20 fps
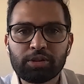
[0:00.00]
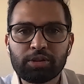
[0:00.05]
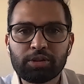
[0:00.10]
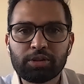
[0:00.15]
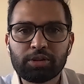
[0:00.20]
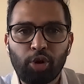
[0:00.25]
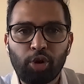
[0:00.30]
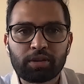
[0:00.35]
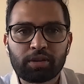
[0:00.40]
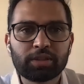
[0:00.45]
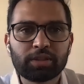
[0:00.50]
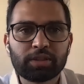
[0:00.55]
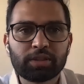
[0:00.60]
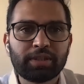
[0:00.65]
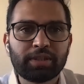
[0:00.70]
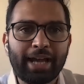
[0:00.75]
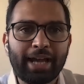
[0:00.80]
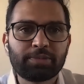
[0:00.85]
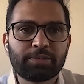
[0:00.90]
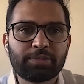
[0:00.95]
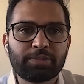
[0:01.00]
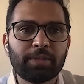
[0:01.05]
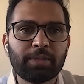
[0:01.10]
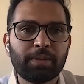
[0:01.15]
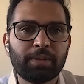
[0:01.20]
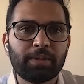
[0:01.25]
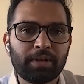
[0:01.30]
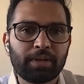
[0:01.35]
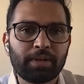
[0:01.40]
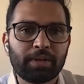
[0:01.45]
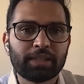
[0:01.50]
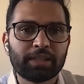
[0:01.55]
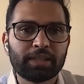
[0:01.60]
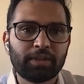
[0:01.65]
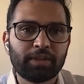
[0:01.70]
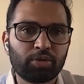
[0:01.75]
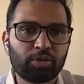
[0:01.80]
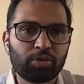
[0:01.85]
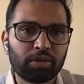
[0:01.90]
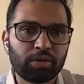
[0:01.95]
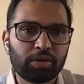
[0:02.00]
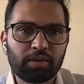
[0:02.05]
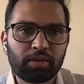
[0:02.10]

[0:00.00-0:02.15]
doctors with as many people as we could.